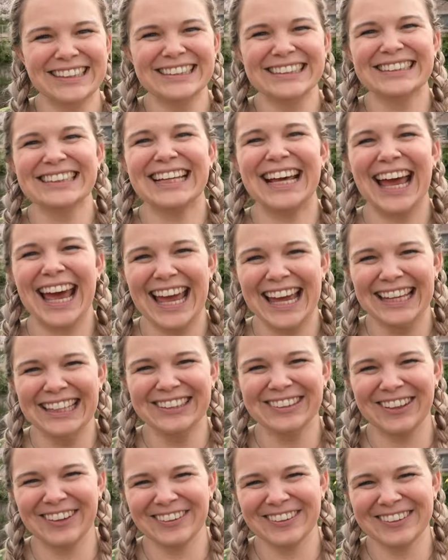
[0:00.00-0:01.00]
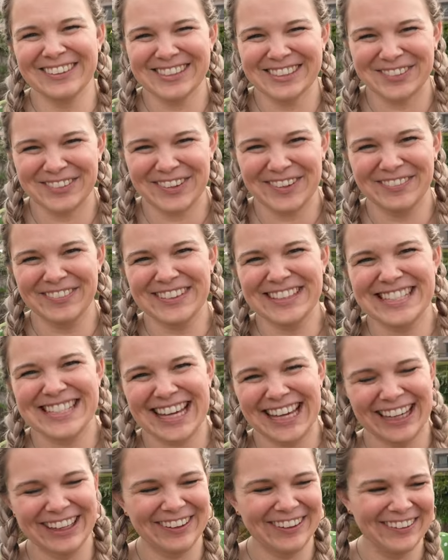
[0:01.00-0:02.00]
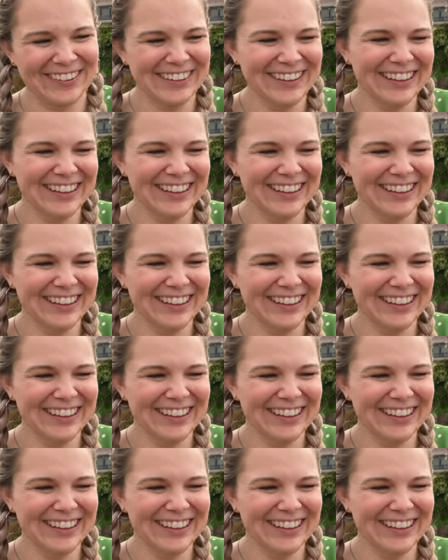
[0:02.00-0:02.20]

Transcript: It's an $8 sweet potato.